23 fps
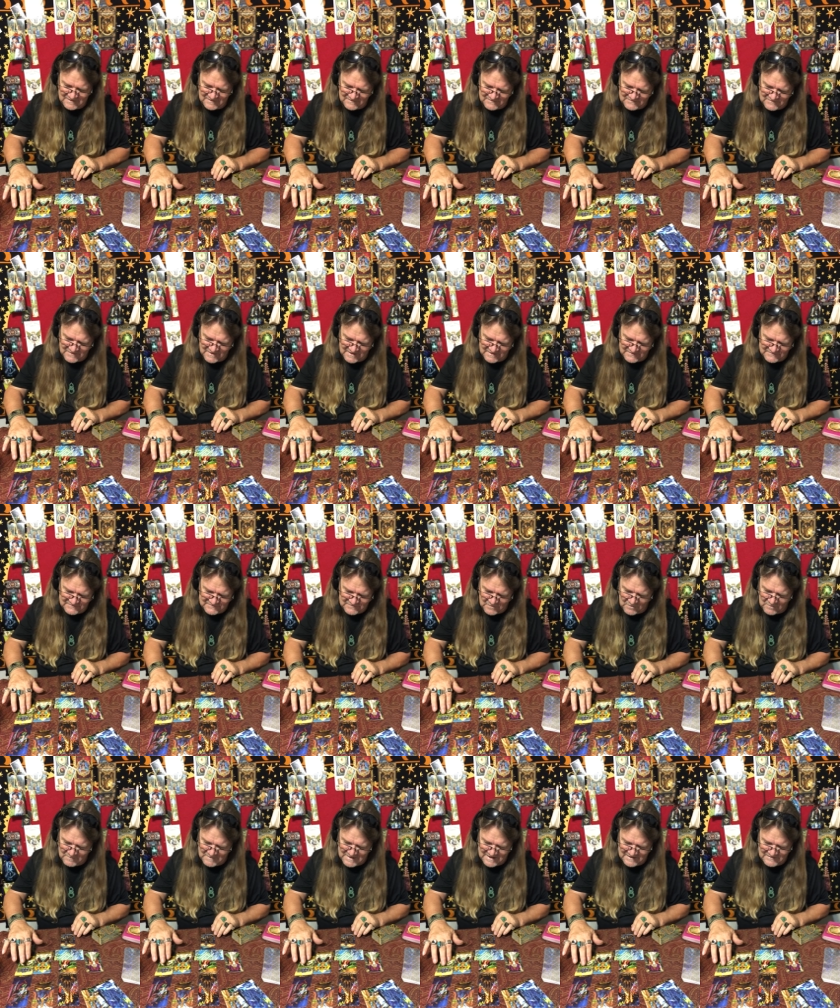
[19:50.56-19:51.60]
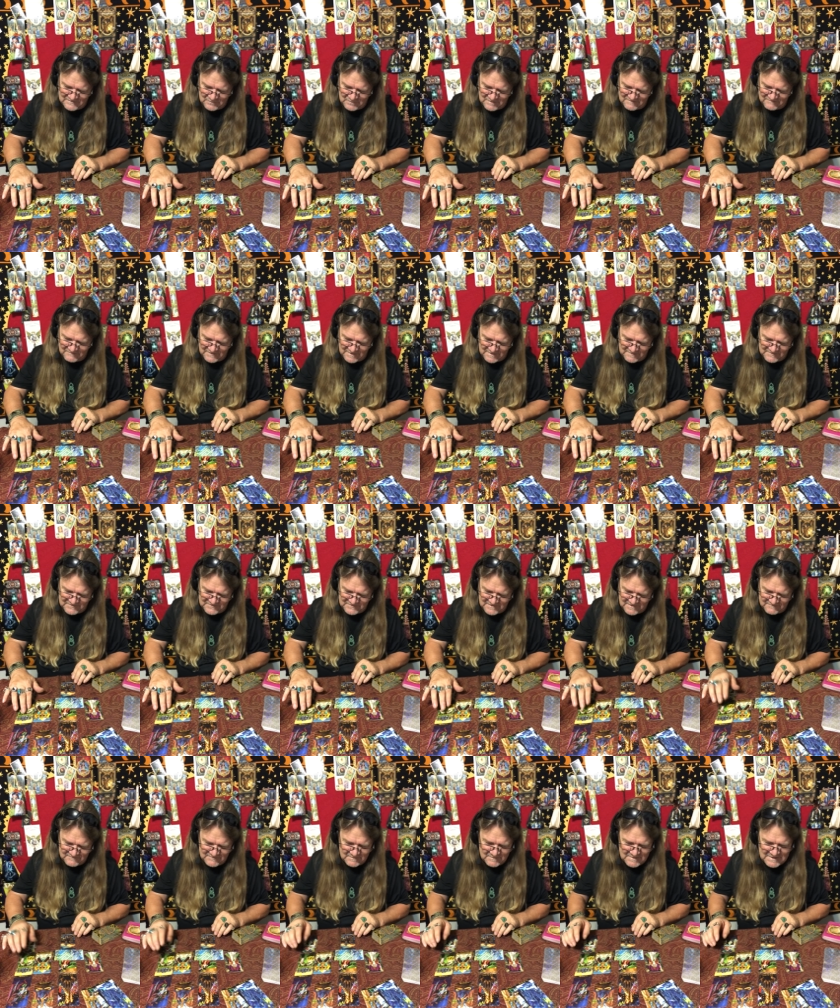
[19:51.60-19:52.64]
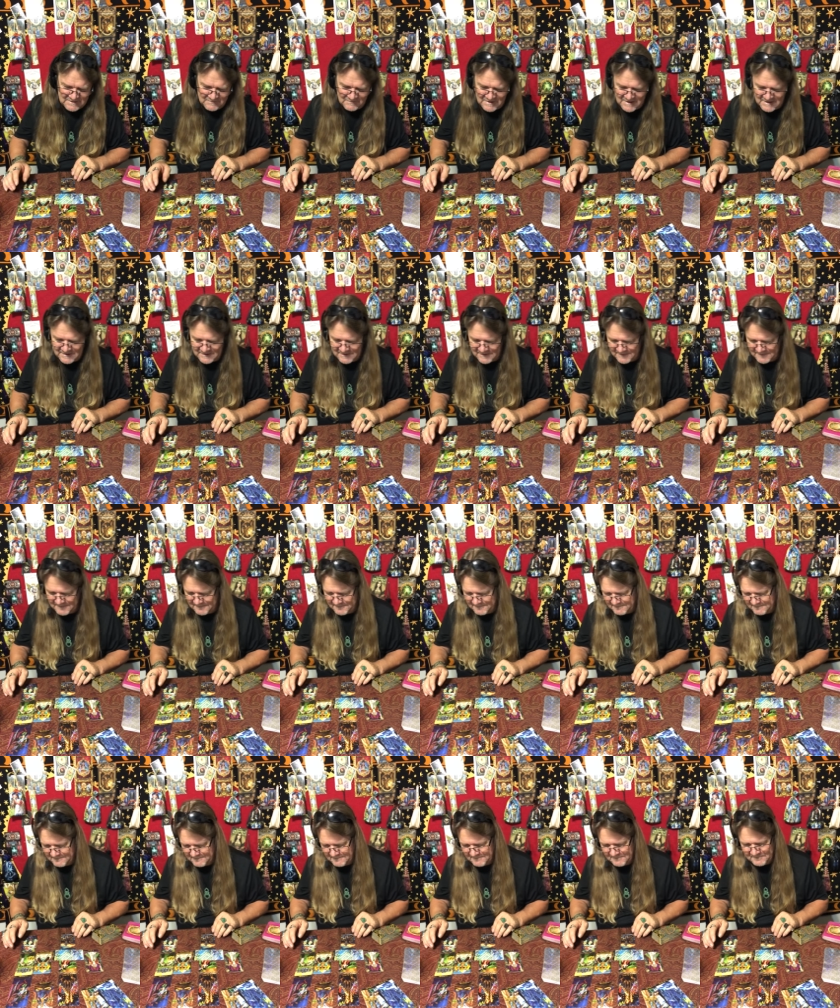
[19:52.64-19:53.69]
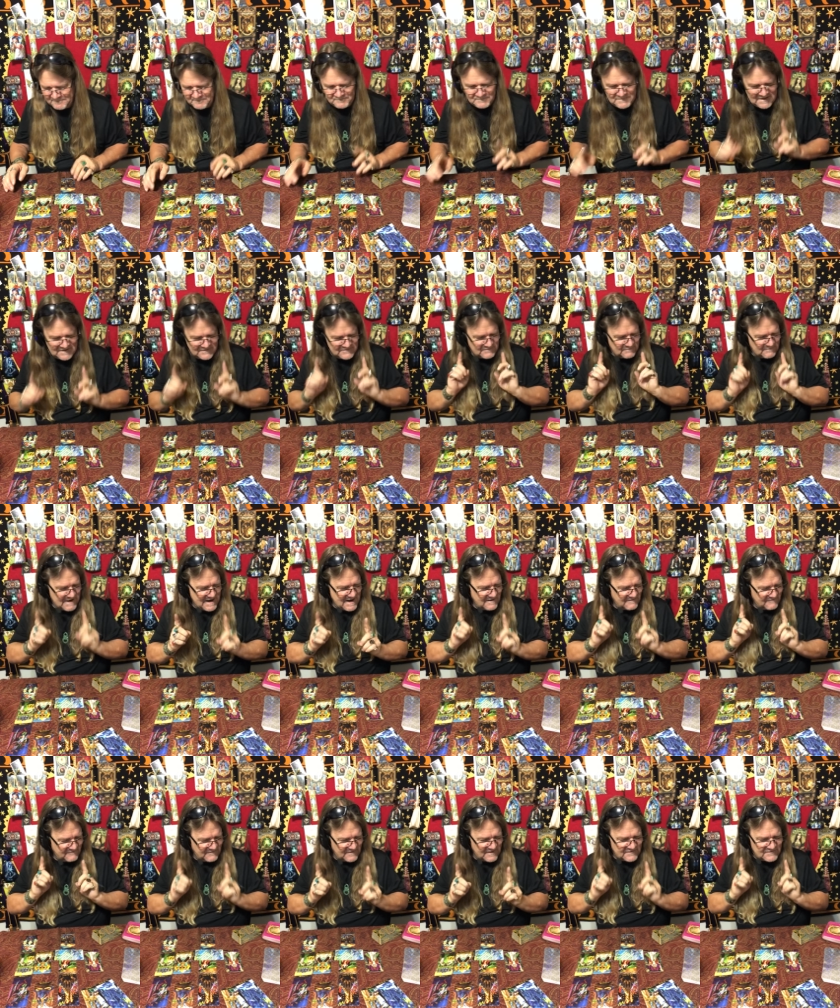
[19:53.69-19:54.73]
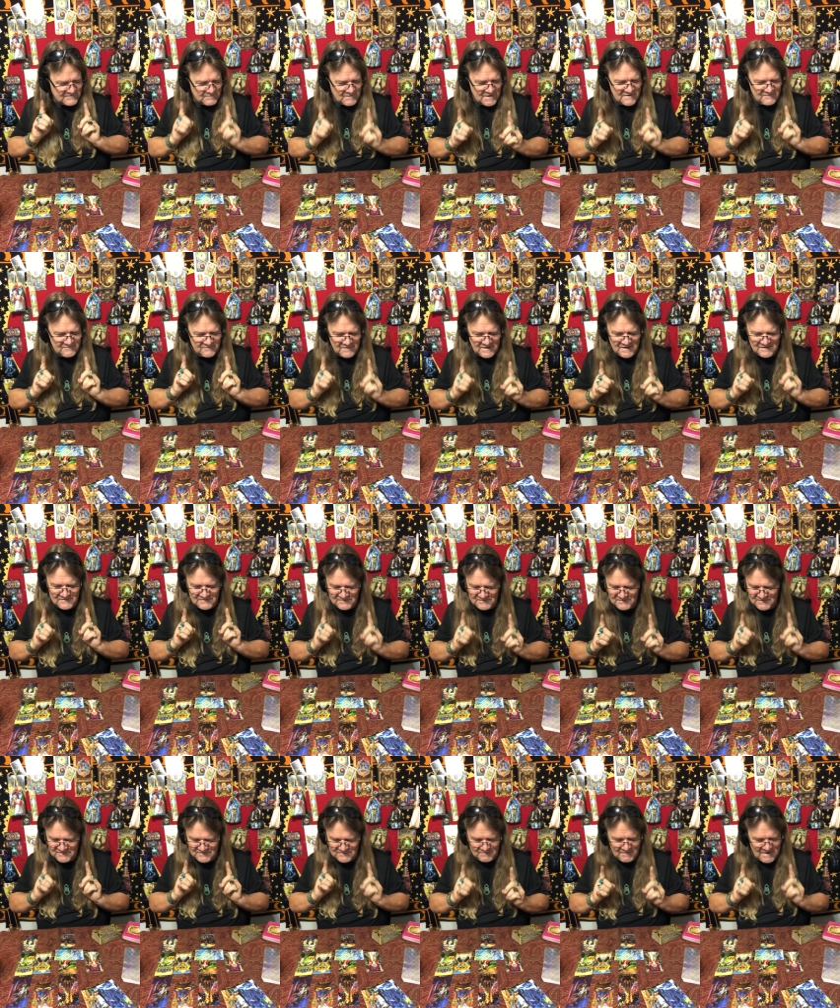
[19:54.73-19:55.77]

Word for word: looks like soulmate twin flame stuff to me right here. Let's manifest, my friends. Let's